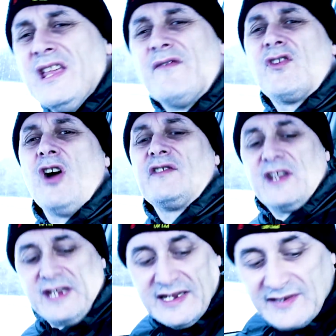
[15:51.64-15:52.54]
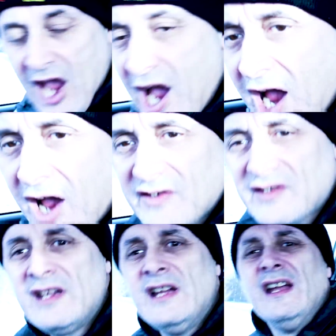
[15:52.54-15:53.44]
that they've got to kiss
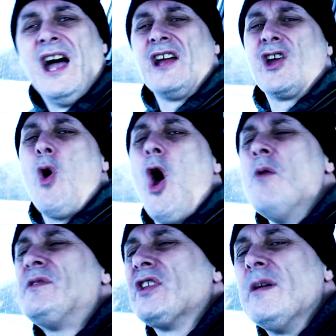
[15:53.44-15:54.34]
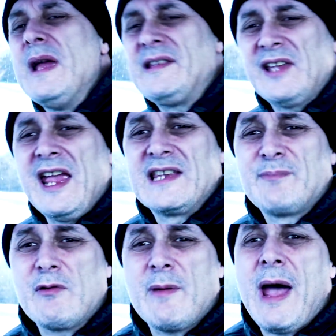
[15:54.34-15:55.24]
ass and go home to the missus.
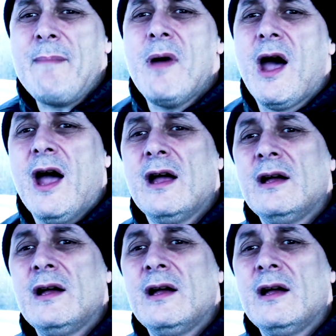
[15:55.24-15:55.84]
But remember,